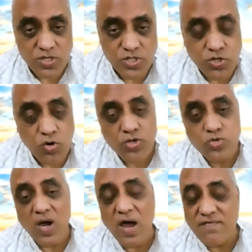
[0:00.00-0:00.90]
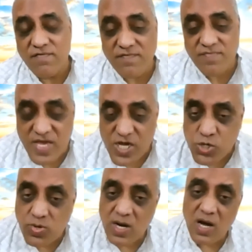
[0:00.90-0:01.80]
So you have the
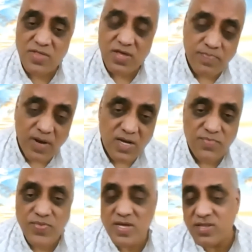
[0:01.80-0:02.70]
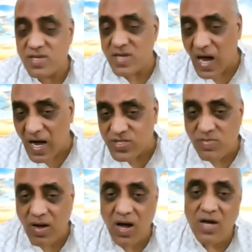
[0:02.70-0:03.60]
Ishvara, the Prakriti, the
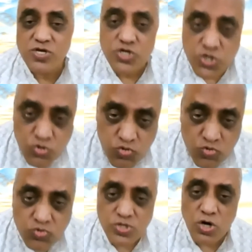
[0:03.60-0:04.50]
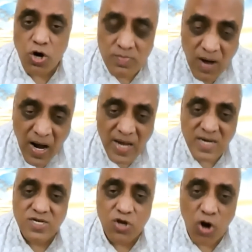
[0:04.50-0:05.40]
Atma, you, your
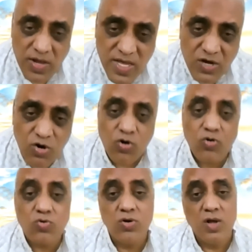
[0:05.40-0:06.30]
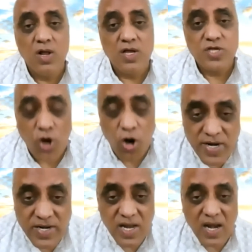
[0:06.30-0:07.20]
mind, your ego,
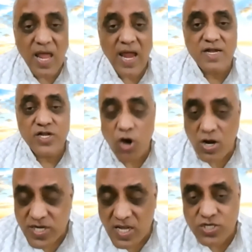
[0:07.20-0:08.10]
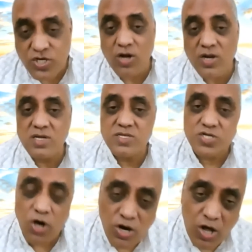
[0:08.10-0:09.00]
your intellect, your sense
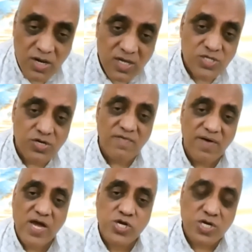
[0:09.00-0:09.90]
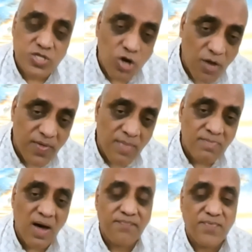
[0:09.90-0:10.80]
organs, your organs of action, your
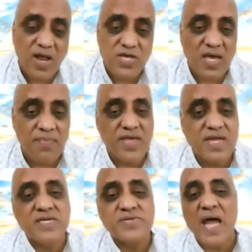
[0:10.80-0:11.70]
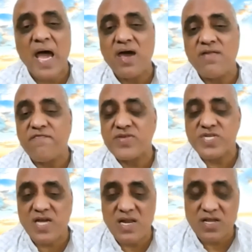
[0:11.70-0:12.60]
tanmatras, and the entire
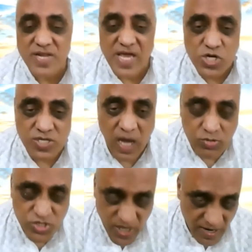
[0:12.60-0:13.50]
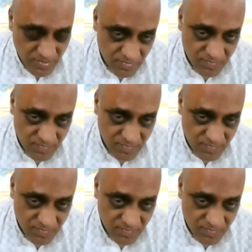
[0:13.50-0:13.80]
physical creation outside.